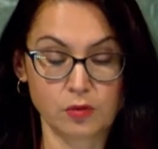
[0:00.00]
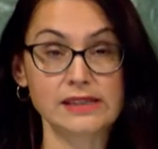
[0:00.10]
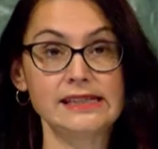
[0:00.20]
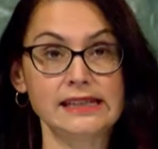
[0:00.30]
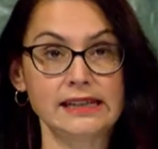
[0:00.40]

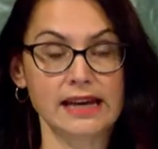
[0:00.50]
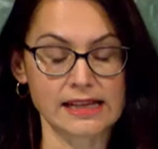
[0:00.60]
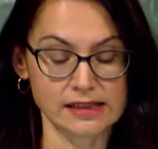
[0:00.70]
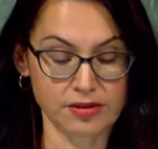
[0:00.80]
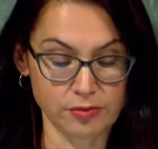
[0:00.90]
was seen
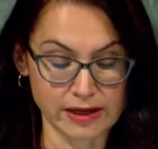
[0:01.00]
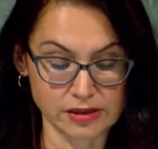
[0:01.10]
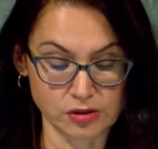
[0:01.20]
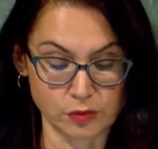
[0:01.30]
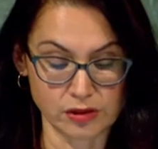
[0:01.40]
as a
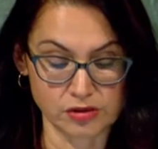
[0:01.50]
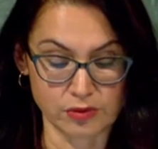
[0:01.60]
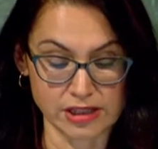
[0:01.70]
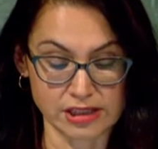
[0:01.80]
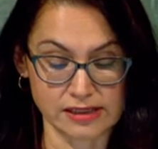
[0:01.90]
threat
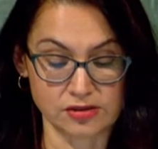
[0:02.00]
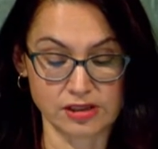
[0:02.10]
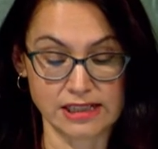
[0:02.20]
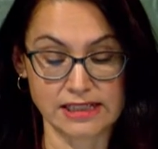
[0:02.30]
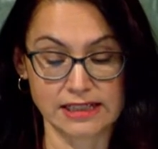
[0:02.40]
towards Russia's
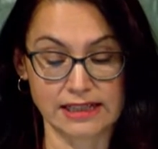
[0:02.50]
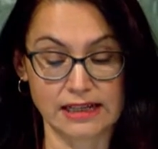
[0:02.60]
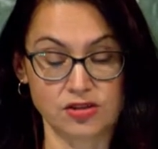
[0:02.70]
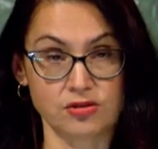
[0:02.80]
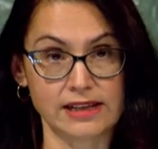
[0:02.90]
strategic
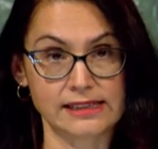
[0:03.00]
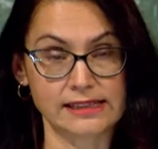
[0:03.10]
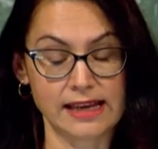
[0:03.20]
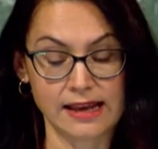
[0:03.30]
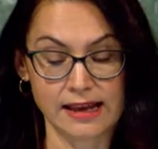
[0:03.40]
interests